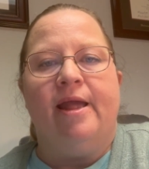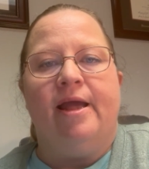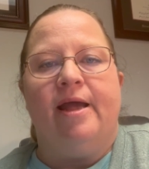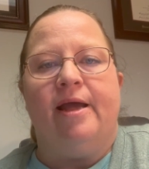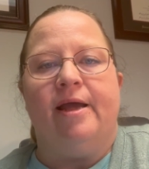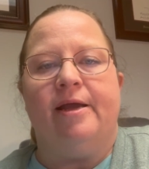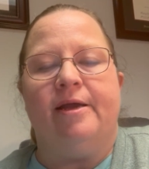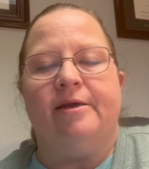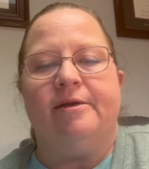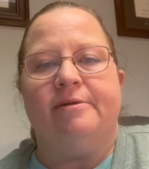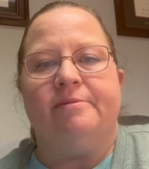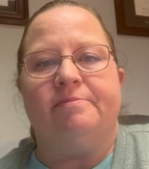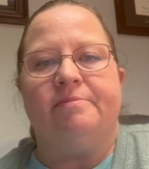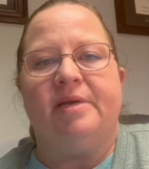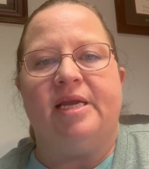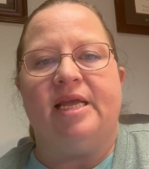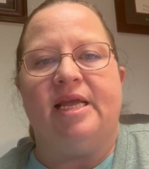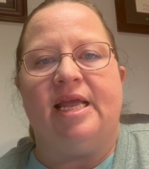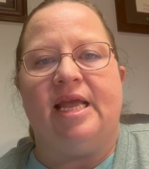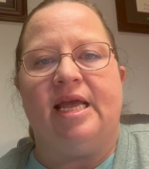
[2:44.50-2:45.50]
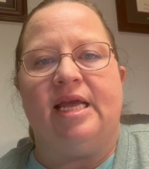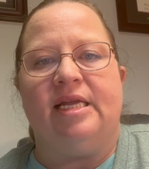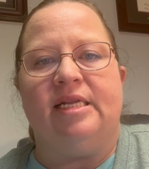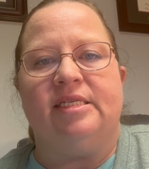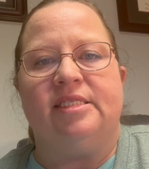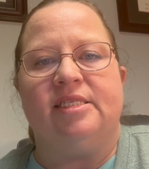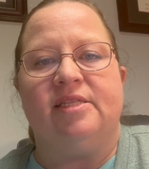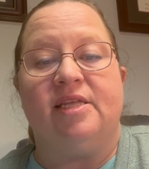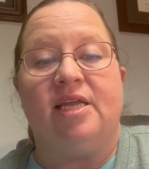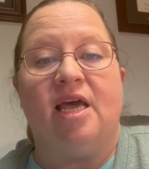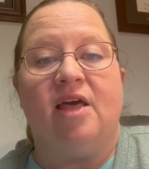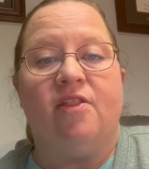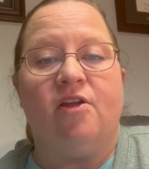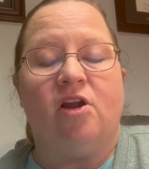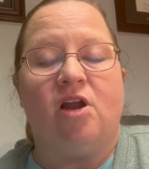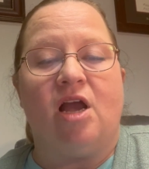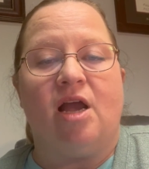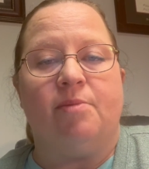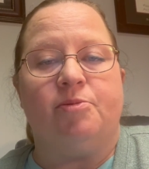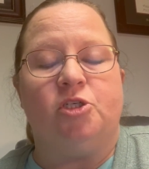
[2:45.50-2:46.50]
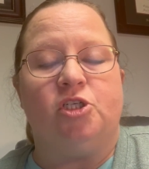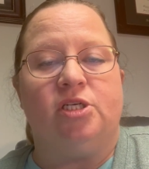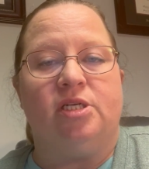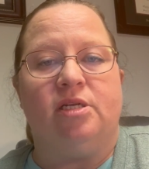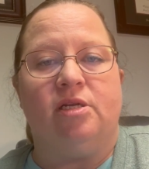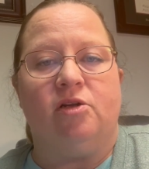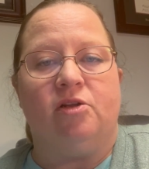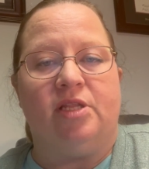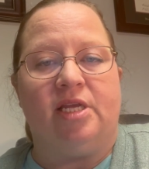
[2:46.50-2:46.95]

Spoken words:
And the other option or